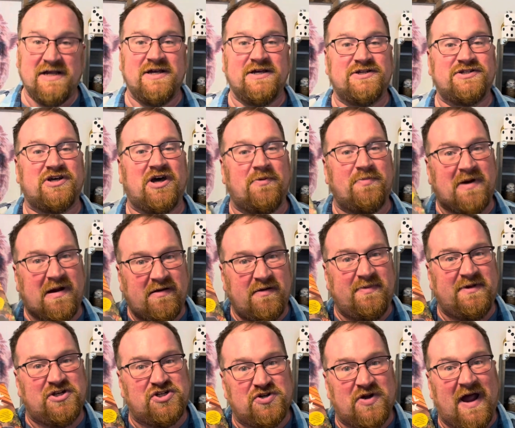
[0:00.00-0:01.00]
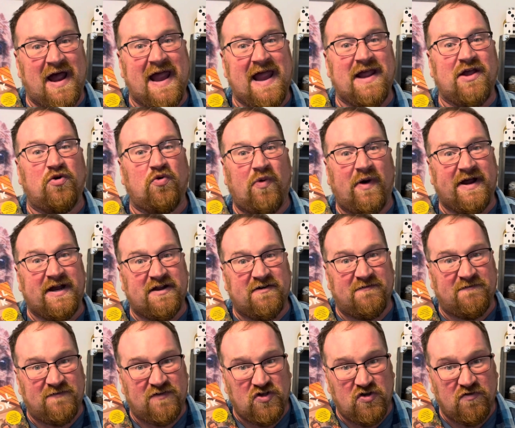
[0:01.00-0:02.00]
so I'll probably be trying quite a
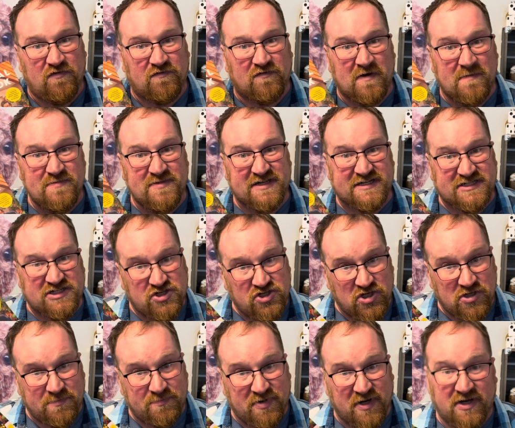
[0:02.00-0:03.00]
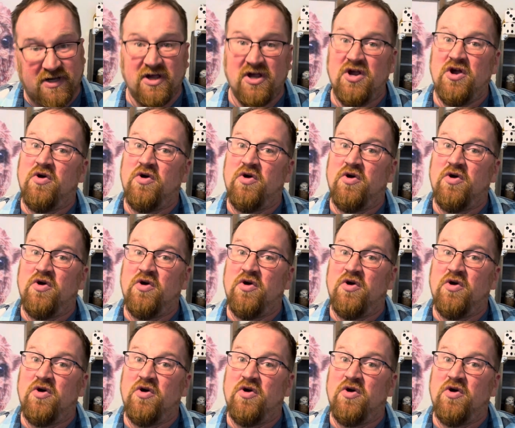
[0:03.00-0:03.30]
few from this cookbook.